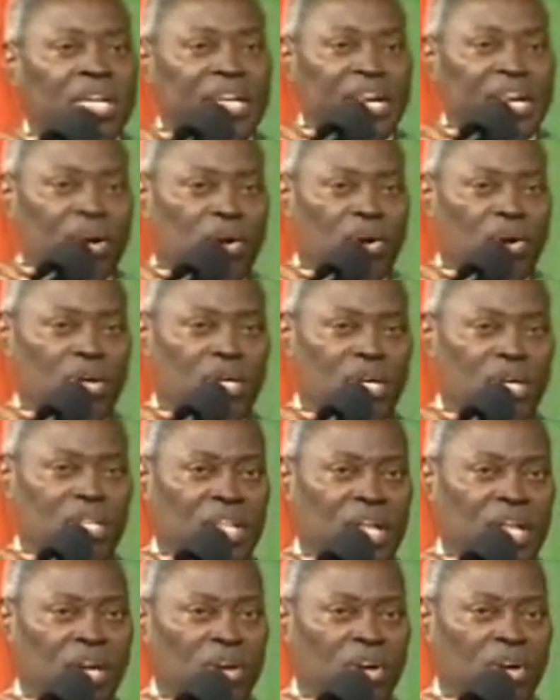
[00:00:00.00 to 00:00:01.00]
they honor
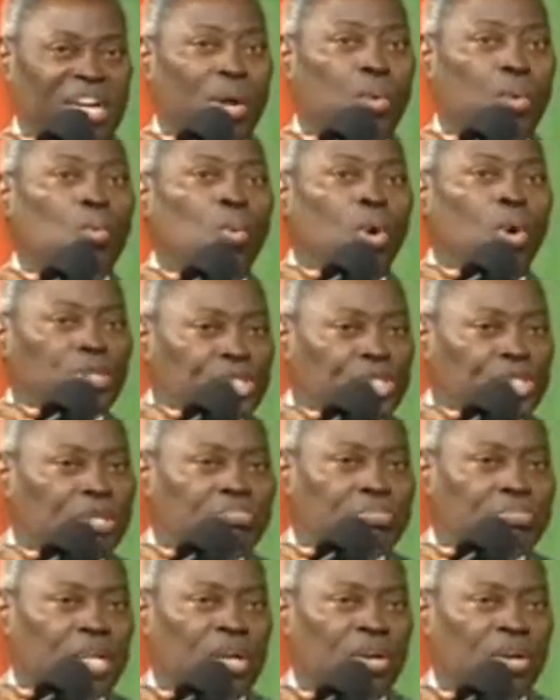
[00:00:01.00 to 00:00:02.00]
the Lord, they worship
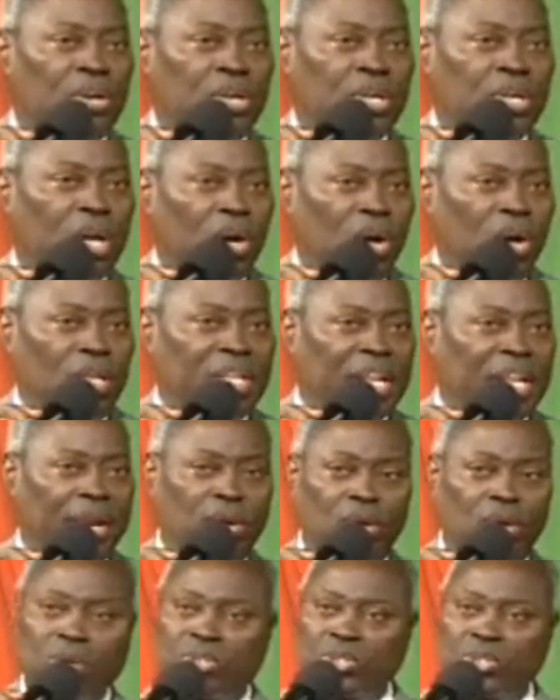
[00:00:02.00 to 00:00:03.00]
the Lord on the
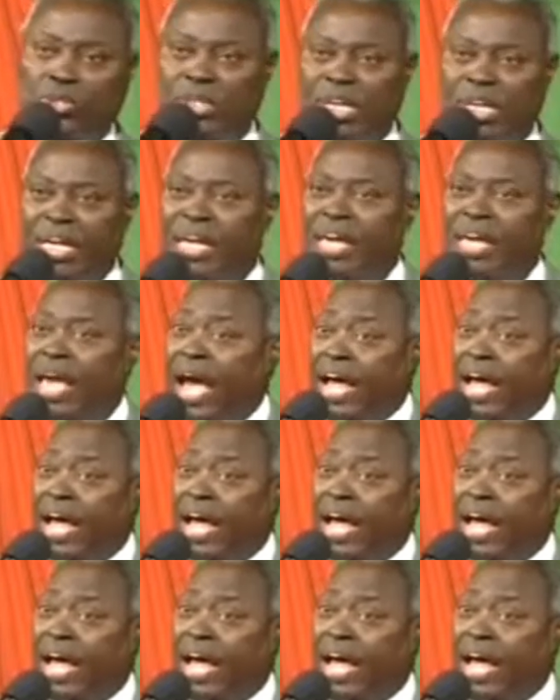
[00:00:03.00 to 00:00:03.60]
Lord's day.